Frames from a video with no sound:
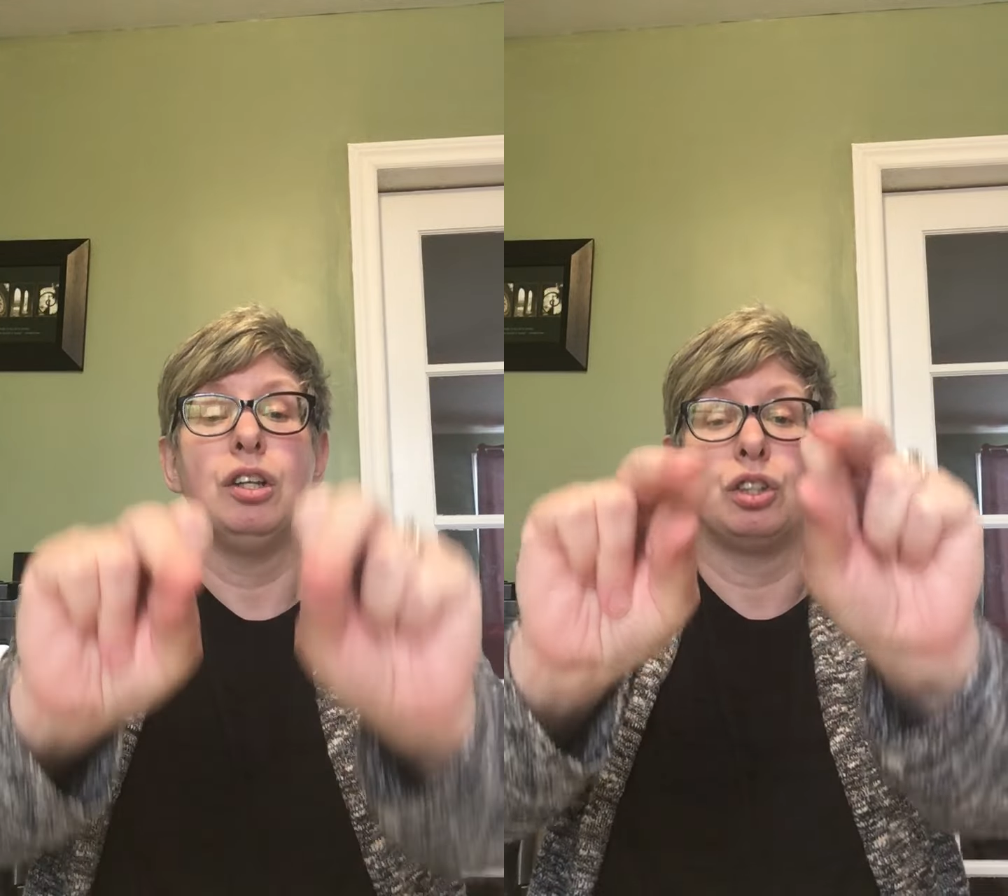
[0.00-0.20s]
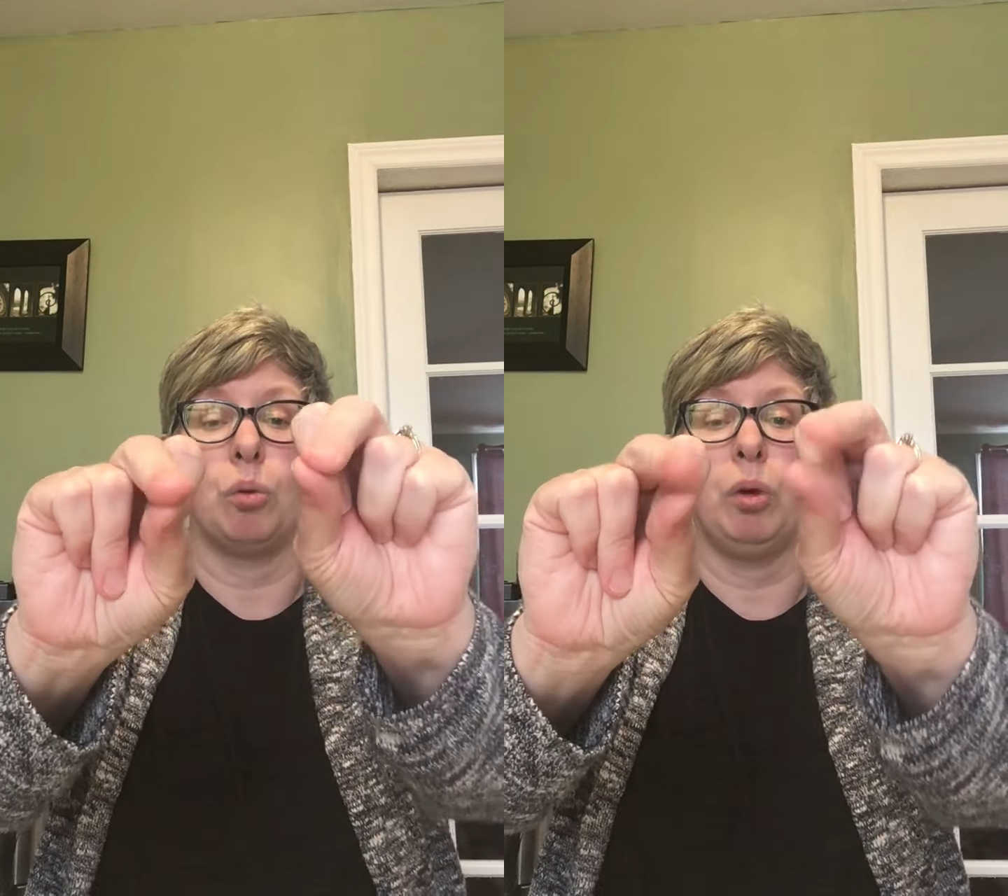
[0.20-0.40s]

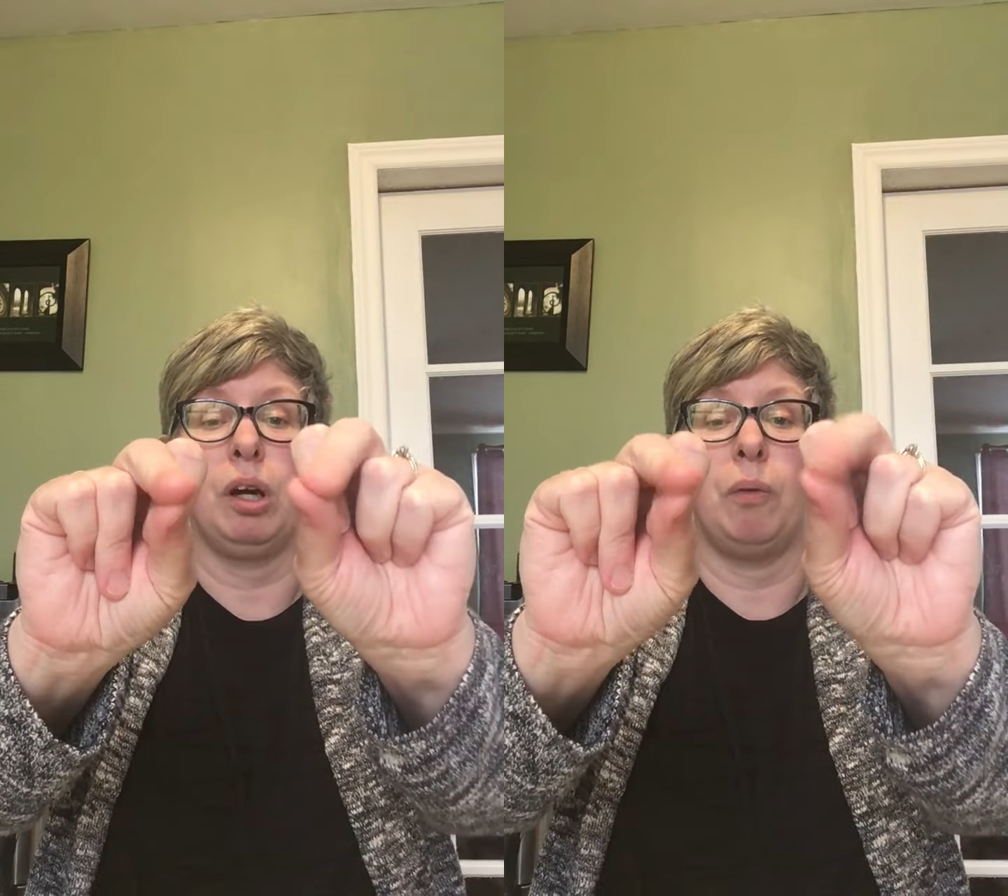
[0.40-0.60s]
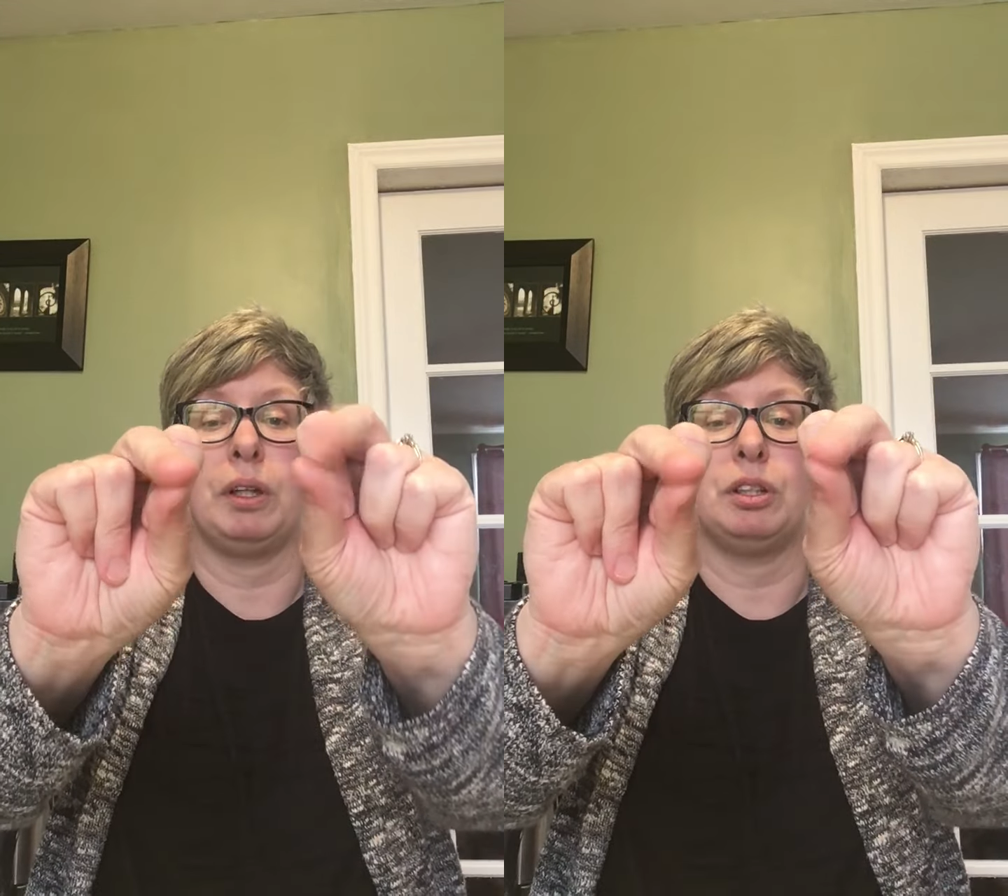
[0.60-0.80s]
So we're
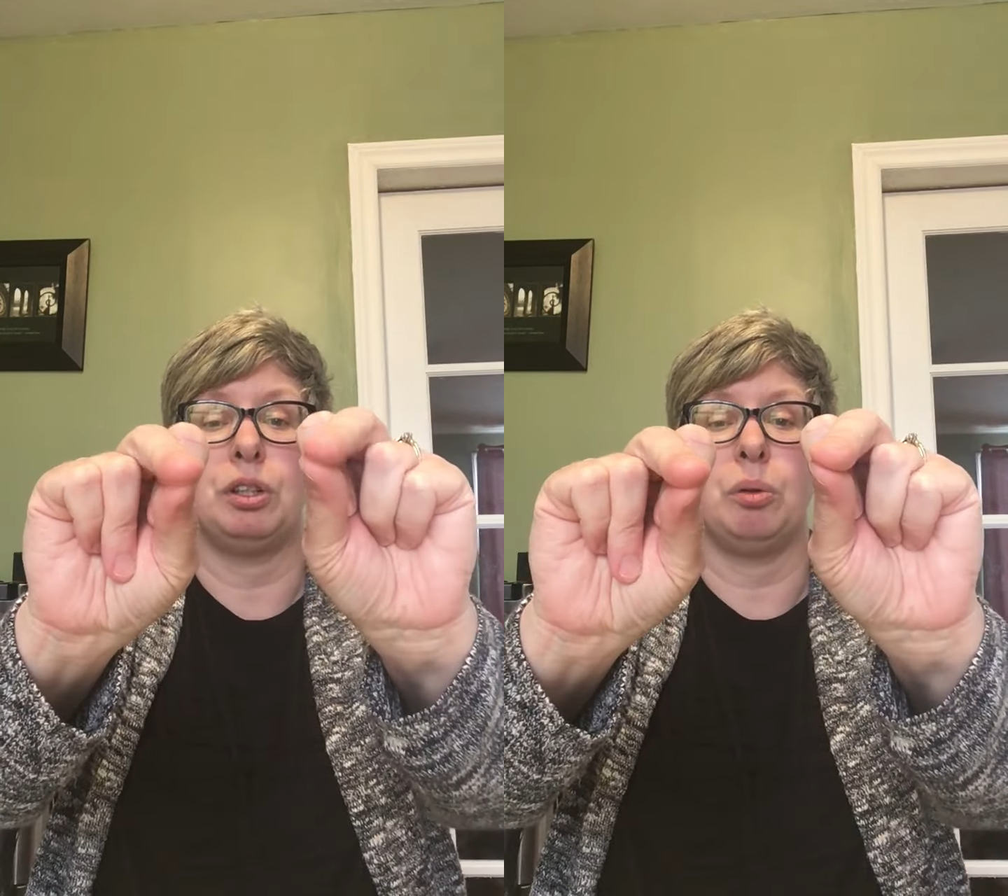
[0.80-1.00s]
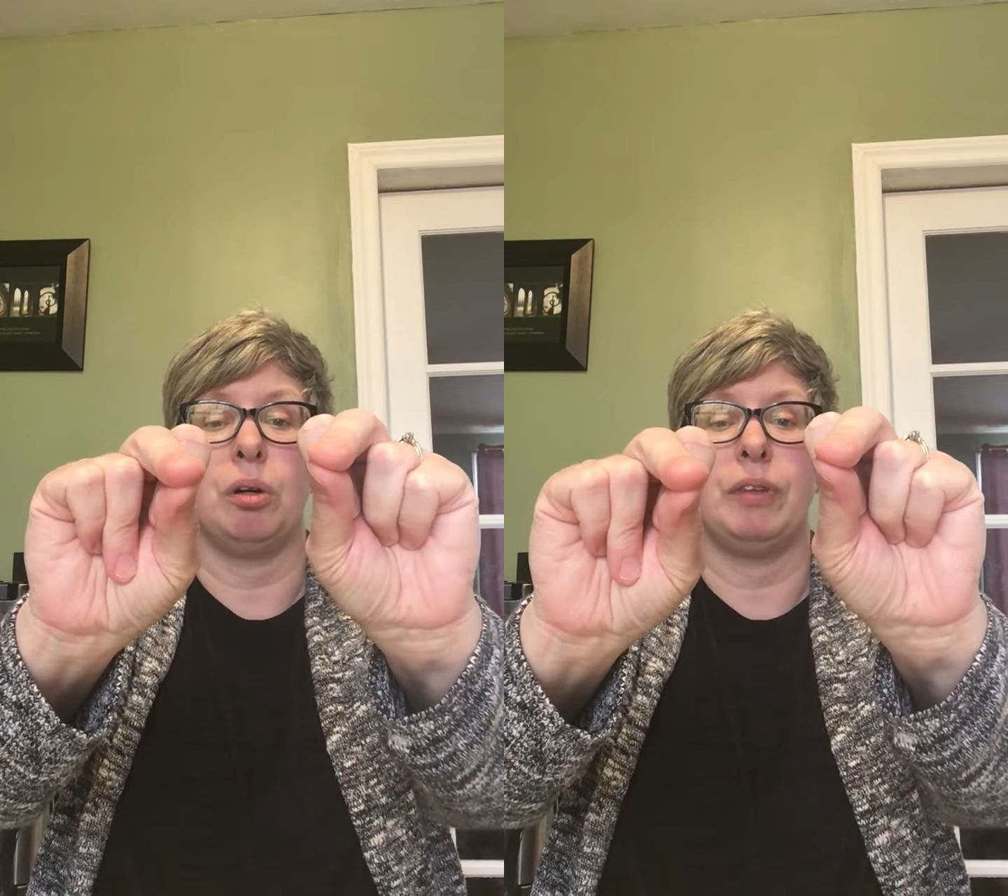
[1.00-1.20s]
going to
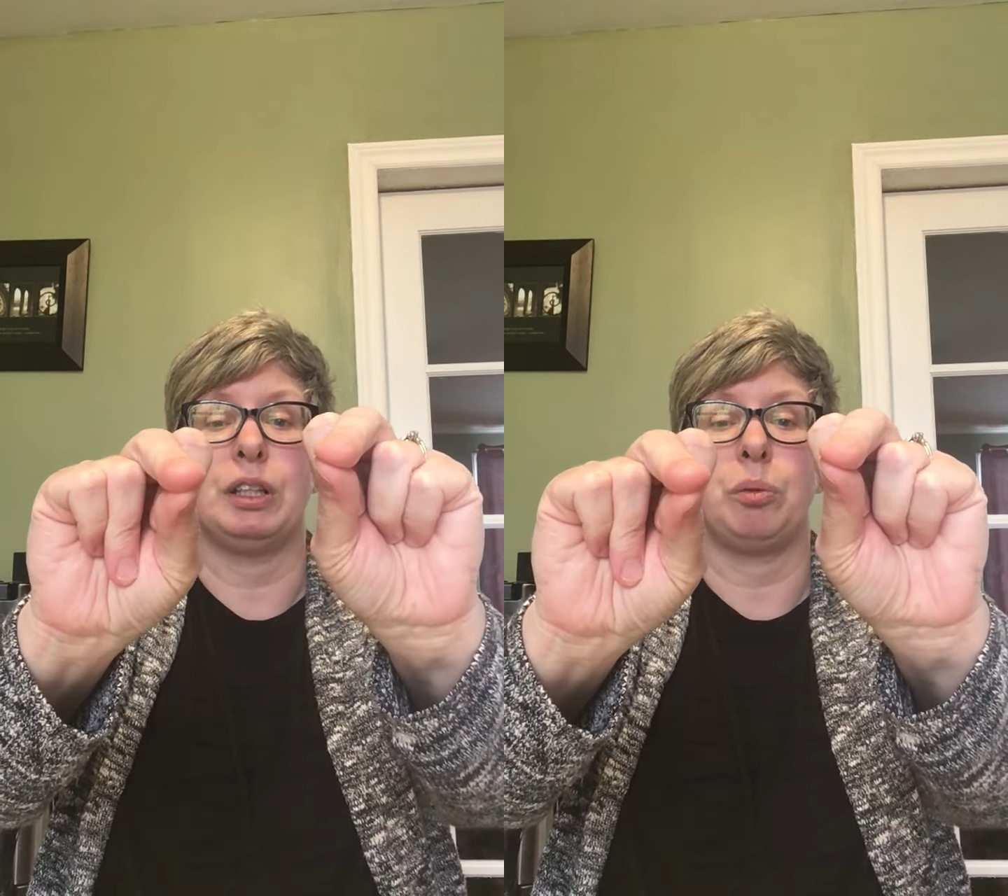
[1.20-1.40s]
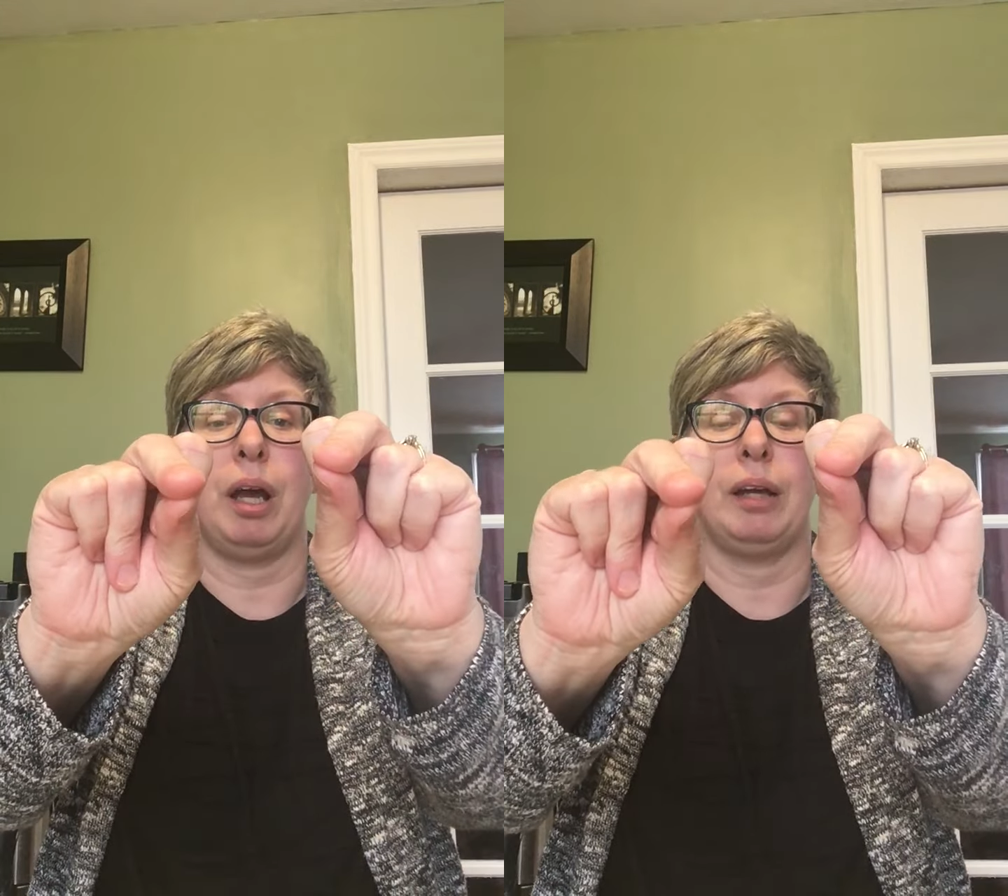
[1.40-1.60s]
do her
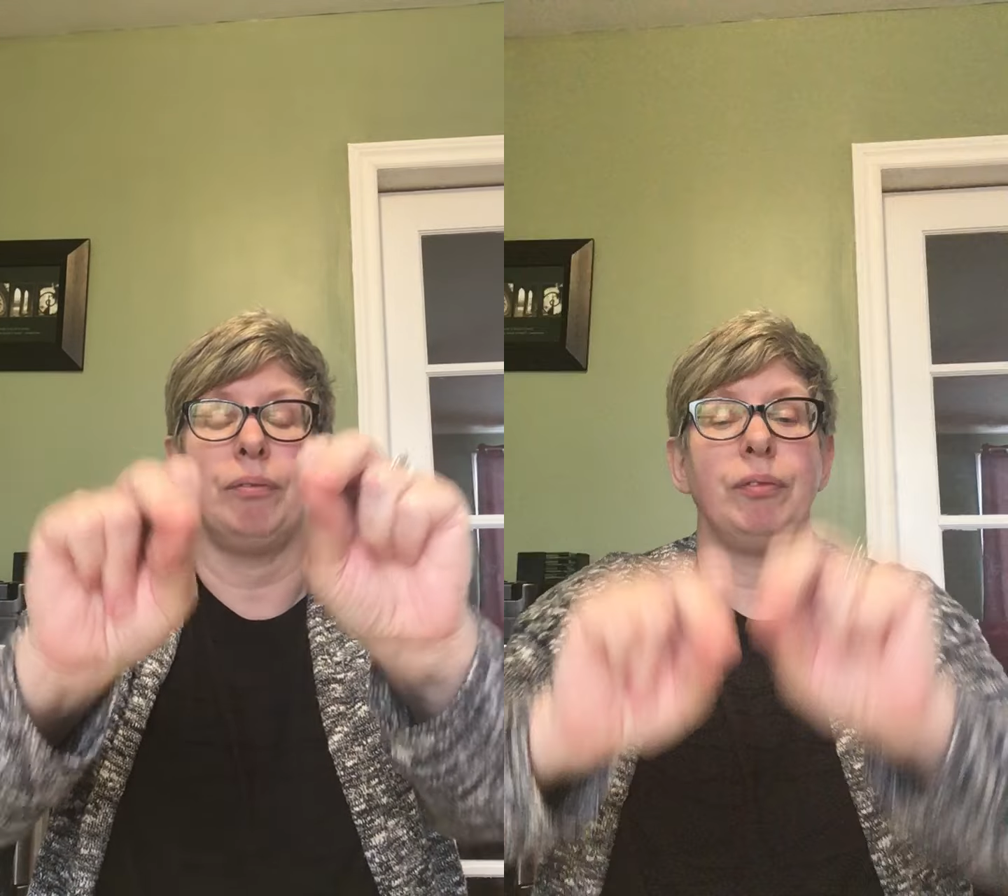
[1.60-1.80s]
this way.